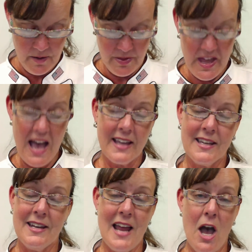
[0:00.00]
that
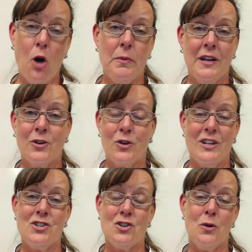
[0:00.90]
can help
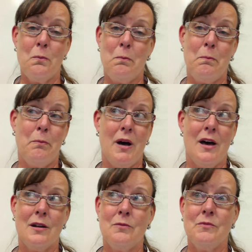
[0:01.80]
increase your
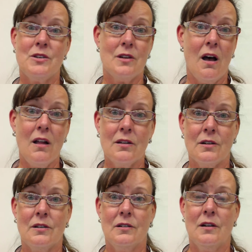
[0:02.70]
bottom
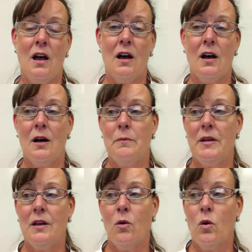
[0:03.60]
dollar
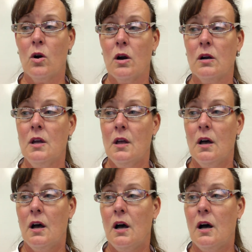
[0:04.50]
or
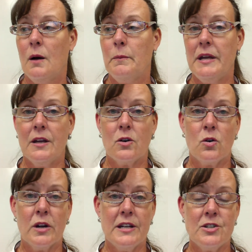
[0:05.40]

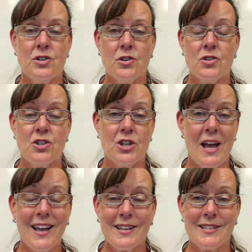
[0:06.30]
increase your
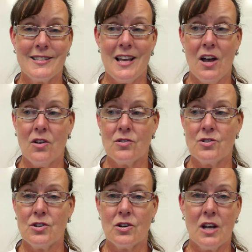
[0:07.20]
check sales,
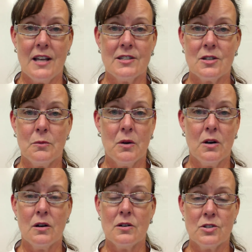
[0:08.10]
your
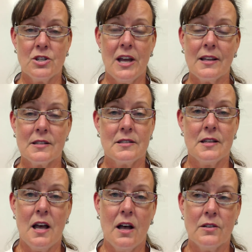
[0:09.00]
customer check
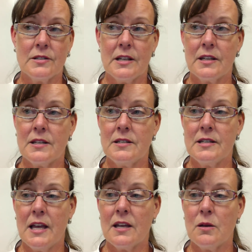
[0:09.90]
sales. It can
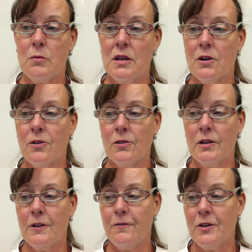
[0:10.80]
take a meal,
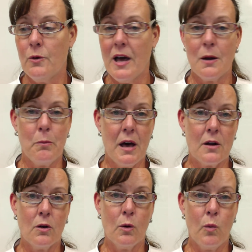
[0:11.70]
if you add a
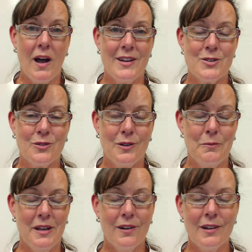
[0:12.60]
bottle of wine to a
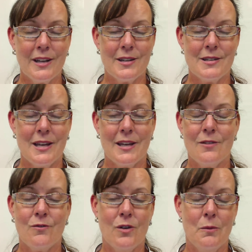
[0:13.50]
meal, it can take it
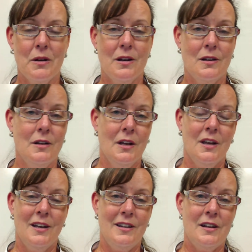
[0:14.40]
from a
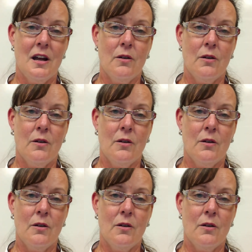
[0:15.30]
$10